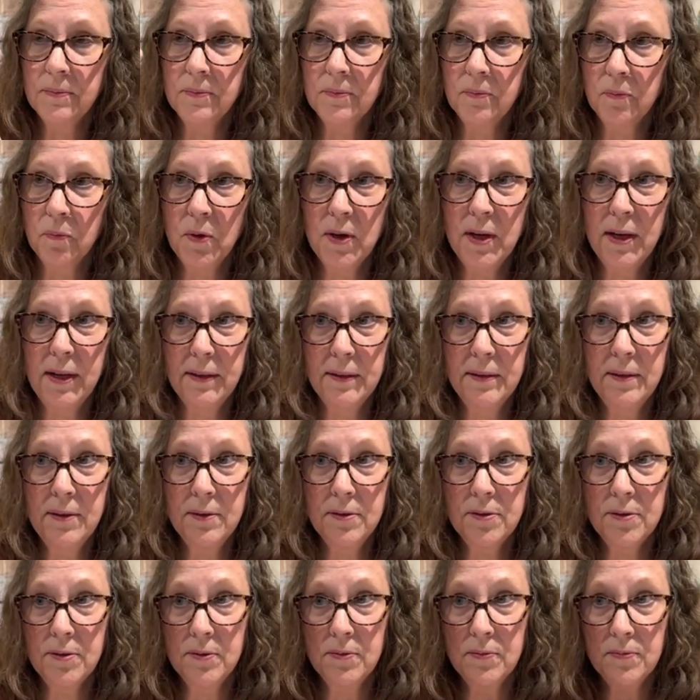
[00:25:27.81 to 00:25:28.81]
one
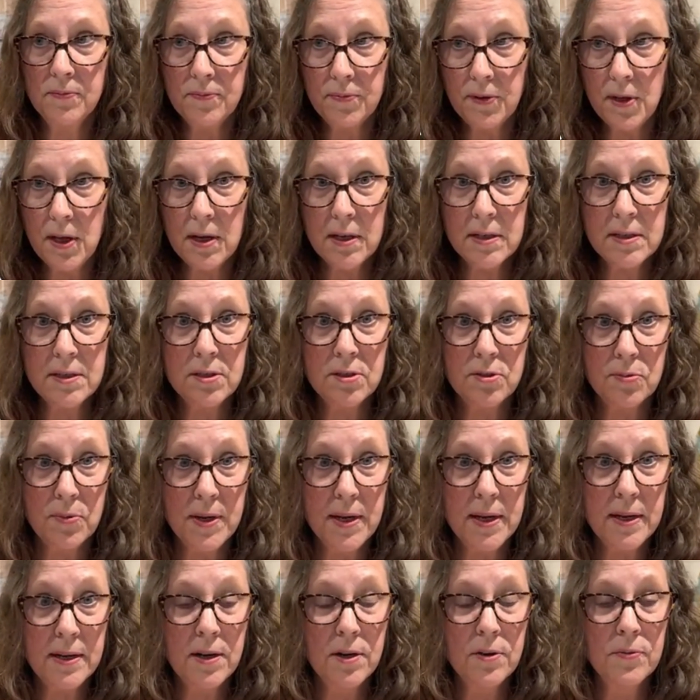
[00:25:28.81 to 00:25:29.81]
floss
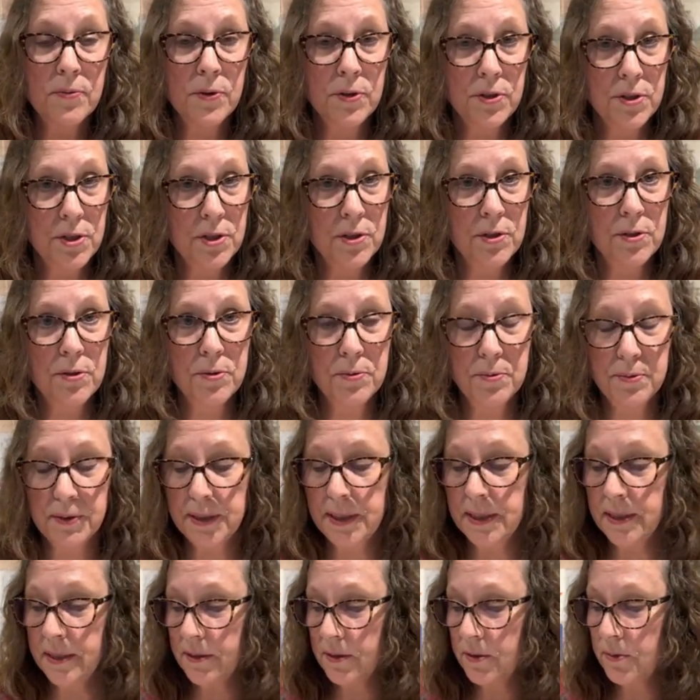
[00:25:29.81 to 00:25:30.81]
thread over two
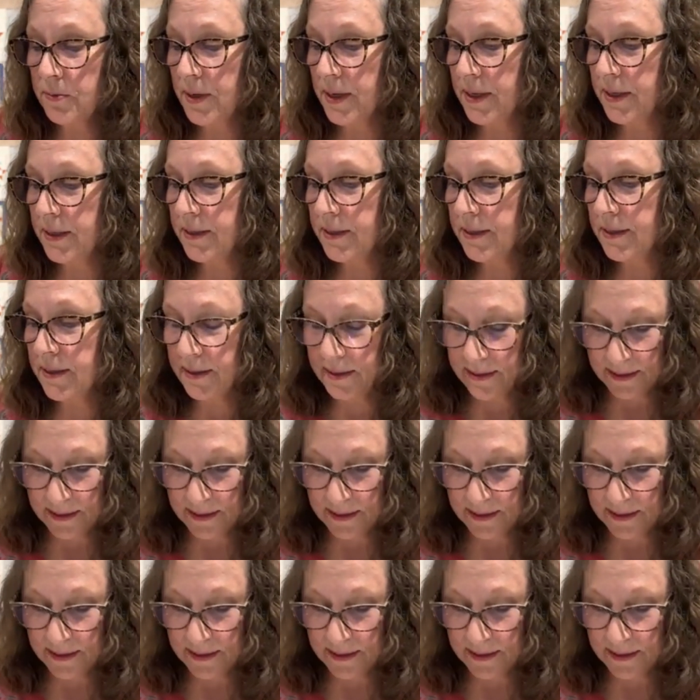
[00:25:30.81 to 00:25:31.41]
linen threads.